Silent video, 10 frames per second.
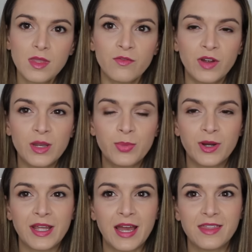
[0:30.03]
Very
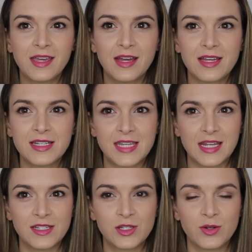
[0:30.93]
pretty. I think I like
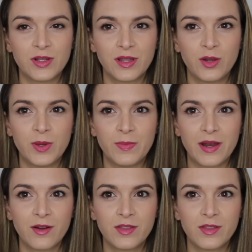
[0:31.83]
Sandstone a little bit better.